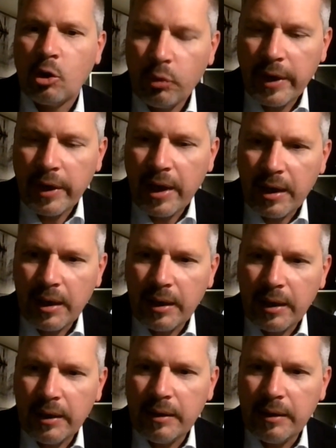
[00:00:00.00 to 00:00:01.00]

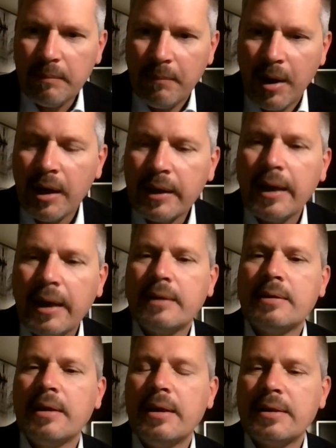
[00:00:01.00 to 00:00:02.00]
Korea
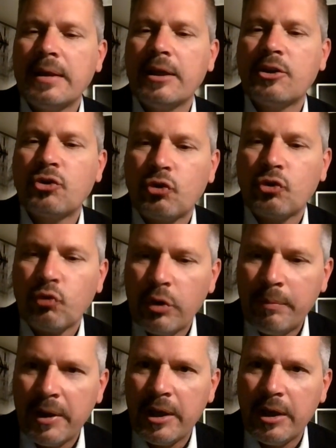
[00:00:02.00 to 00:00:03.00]
market is an
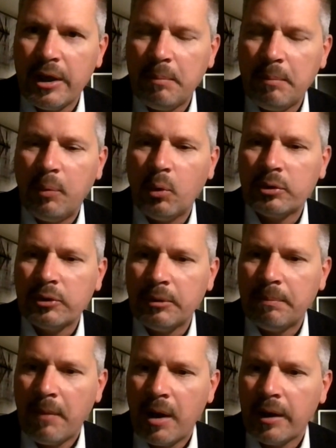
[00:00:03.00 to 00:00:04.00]
extremely
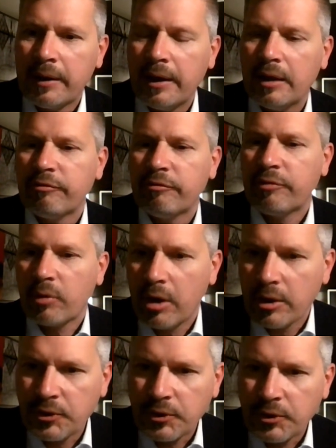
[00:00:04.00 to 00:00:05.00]
important market
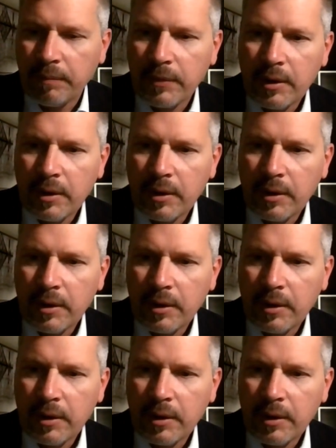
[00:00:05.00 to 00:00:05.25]
for us.